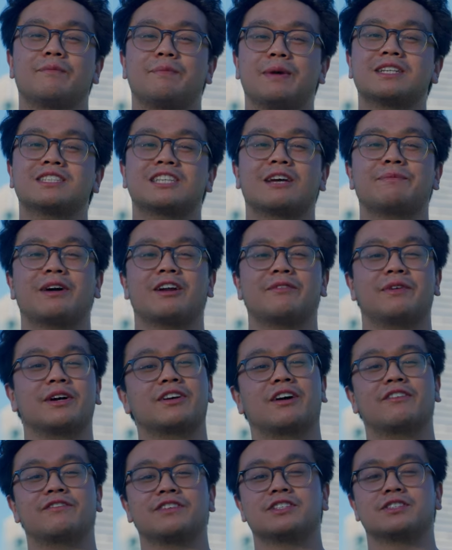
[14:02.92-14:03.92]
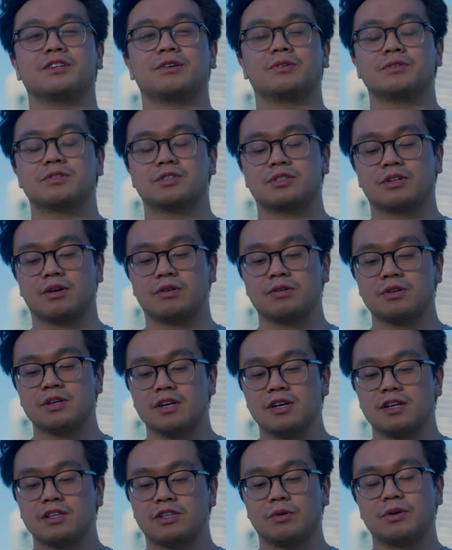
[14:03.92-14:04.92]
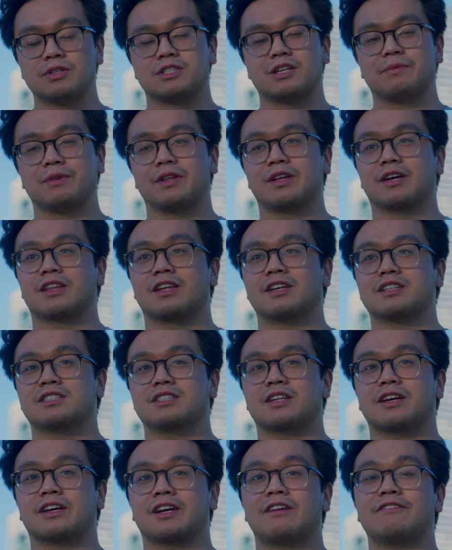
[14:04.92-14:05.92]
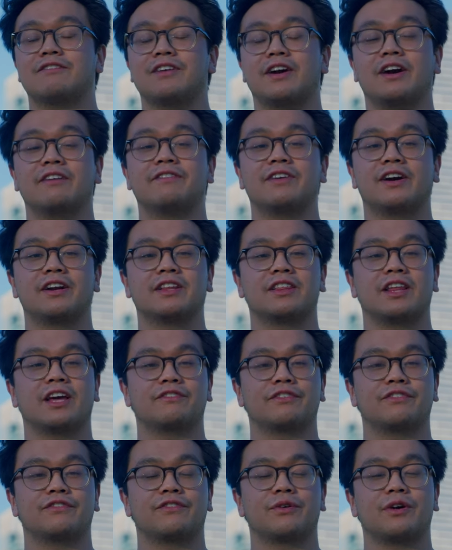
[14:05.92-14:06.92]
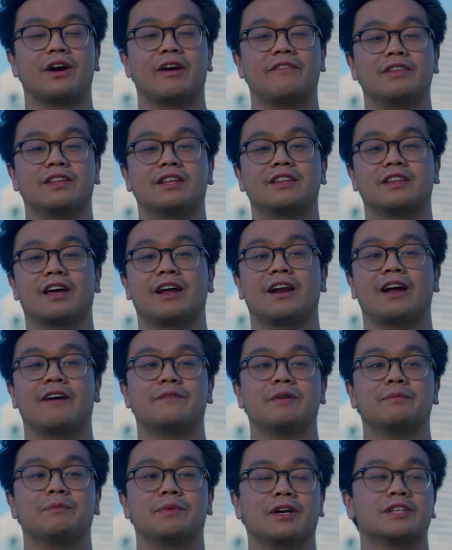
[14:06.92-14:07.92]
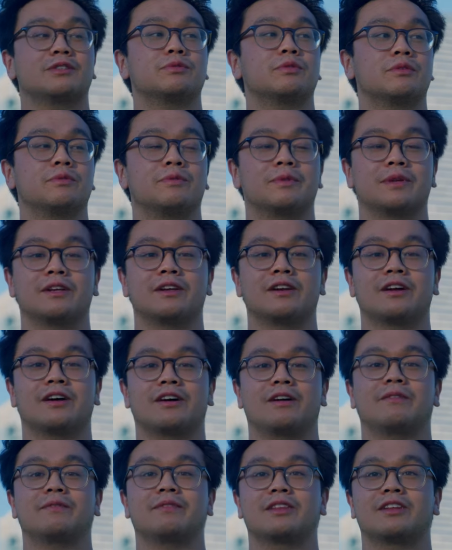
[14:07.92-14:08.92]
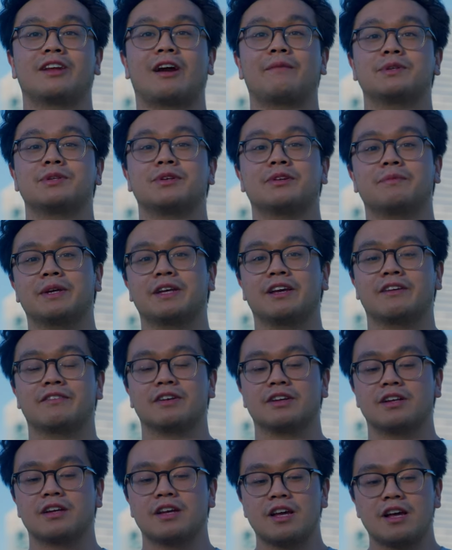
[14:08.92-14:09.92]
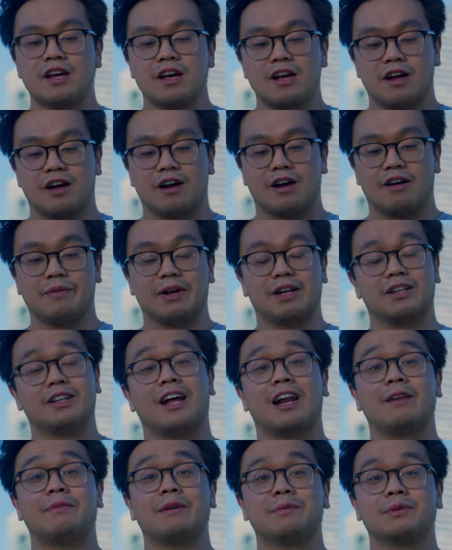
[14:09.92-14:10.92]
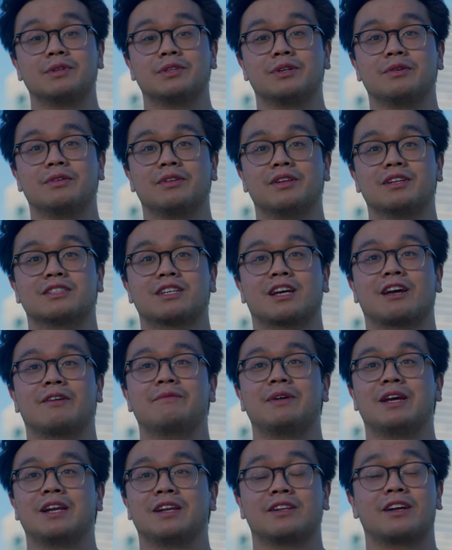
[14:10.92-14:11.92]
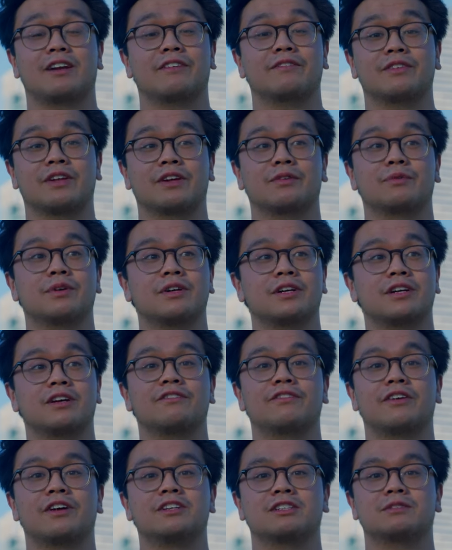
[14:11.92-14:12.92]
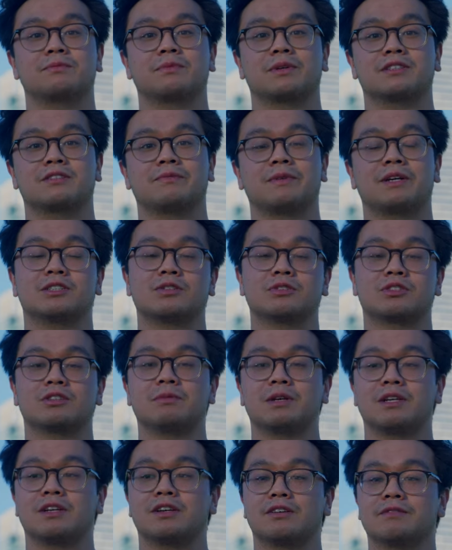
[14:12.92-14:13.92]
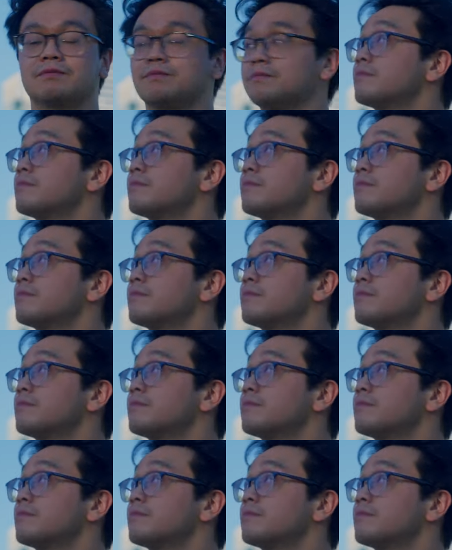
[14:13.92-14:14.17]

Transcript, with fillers: a big step out of my comfort zone. So doing something like this, like I'm very, very thankful for everything that I've been blessed with and um, the opportunity to be given. Uh, I met a lot of people doing this. I've made a lot of like really good friendships because of my social media.